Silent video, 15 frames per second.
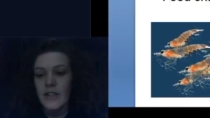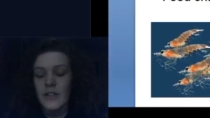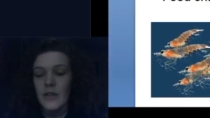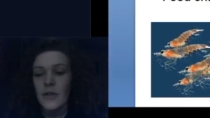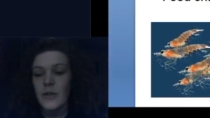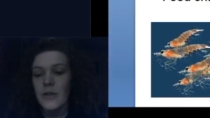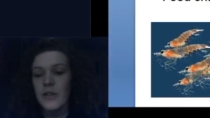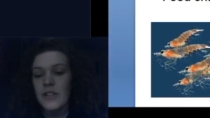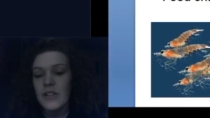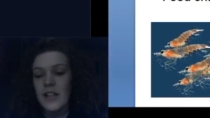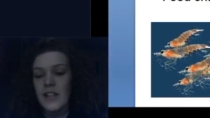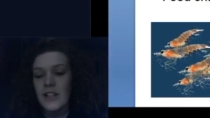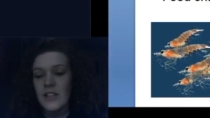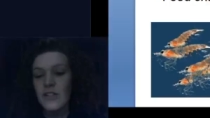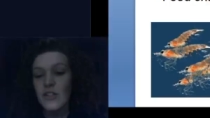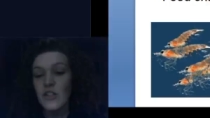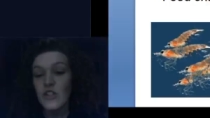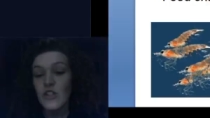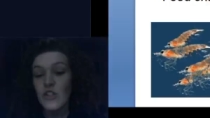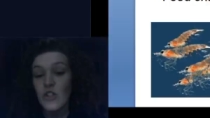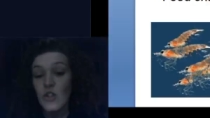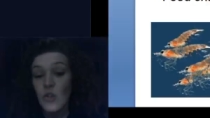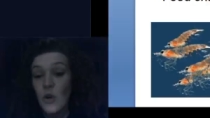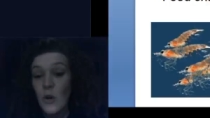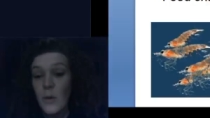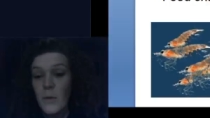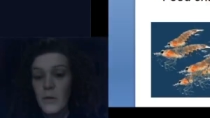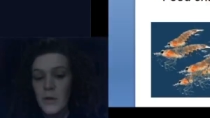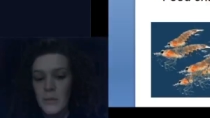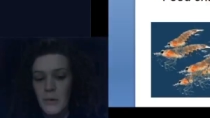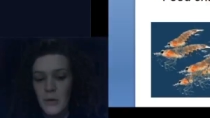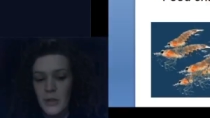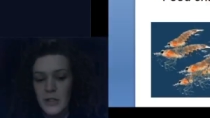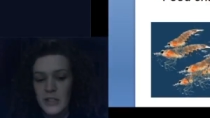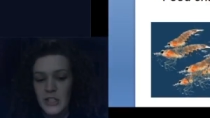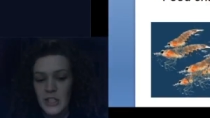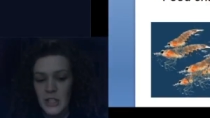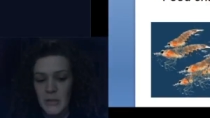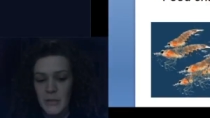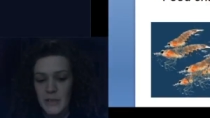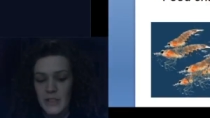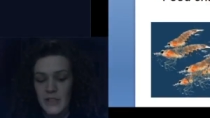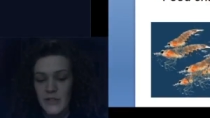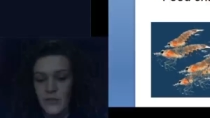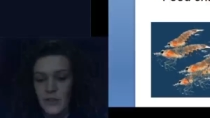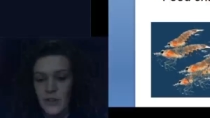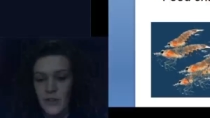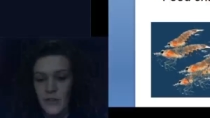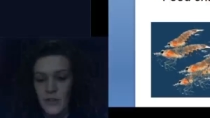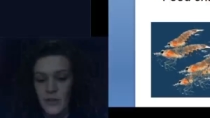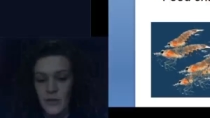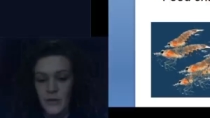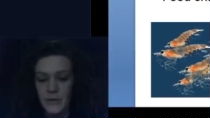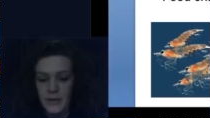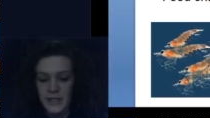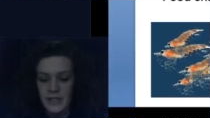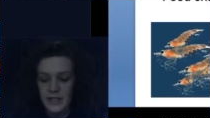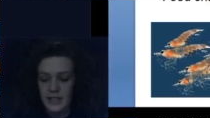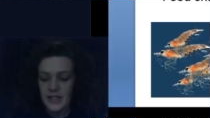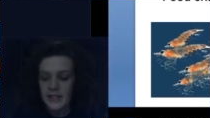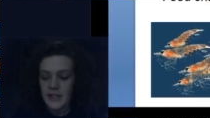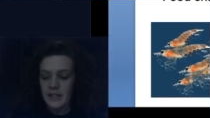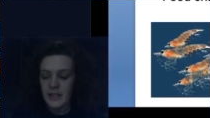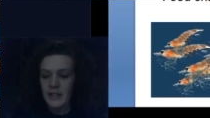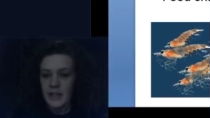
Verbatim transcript: so crustaceans are super important to humans for a few reasons.